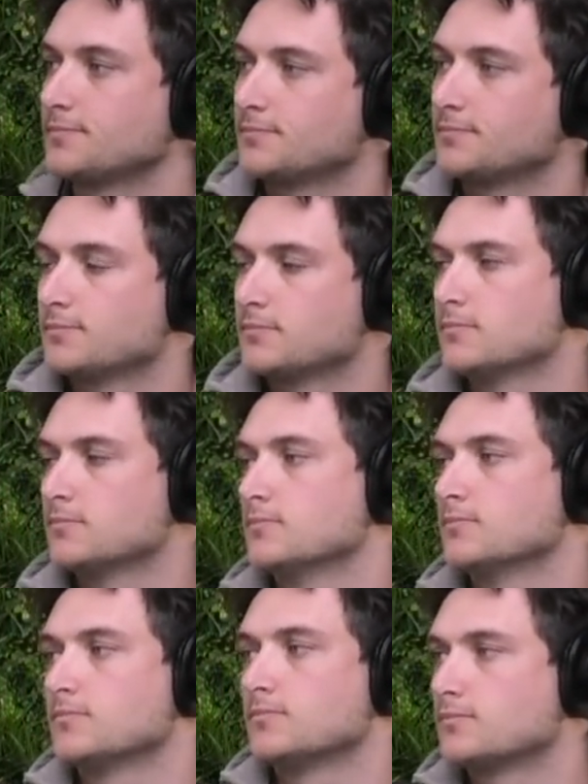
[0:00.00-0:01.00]

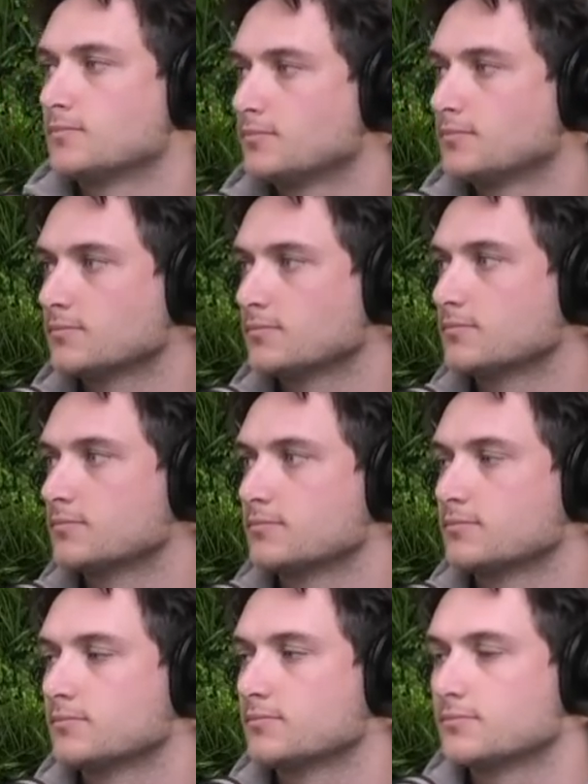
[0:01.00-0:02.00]

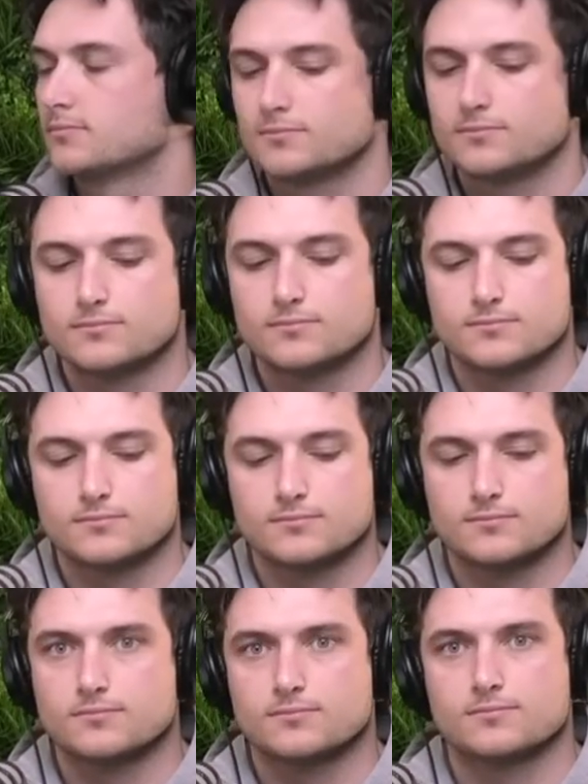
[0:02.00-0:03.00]

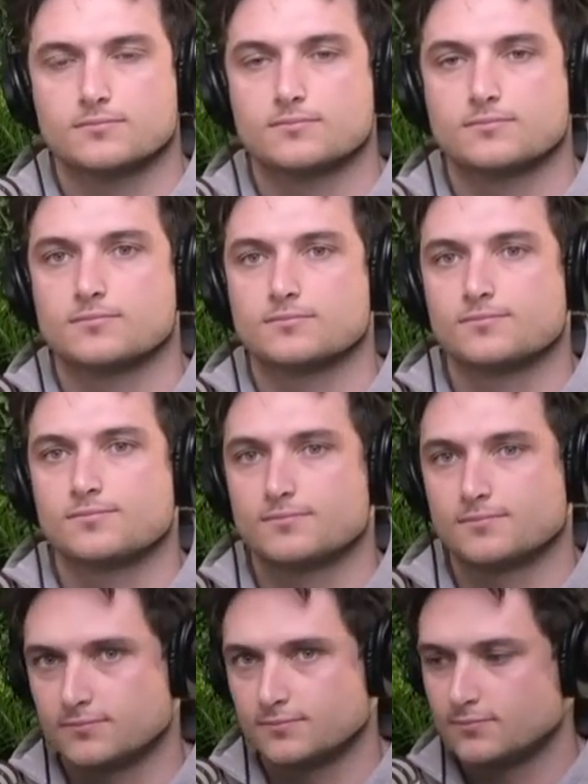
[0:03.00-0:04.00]

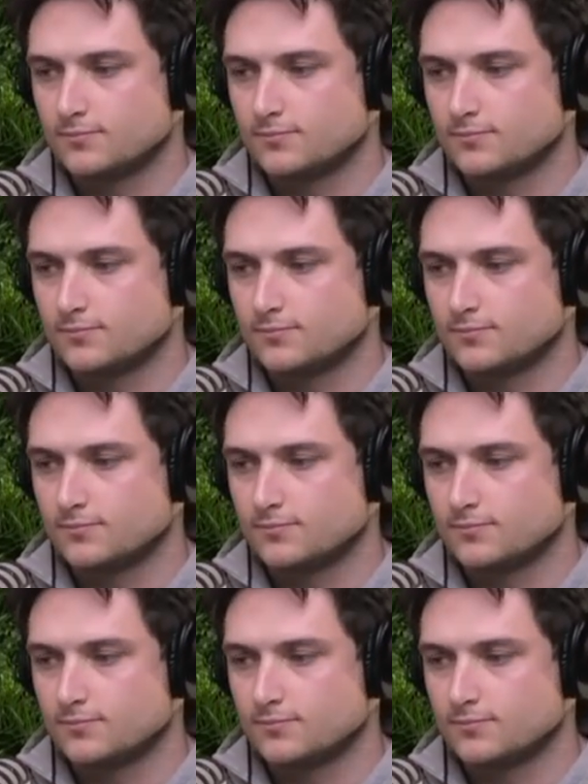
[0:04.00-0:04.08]
(silent)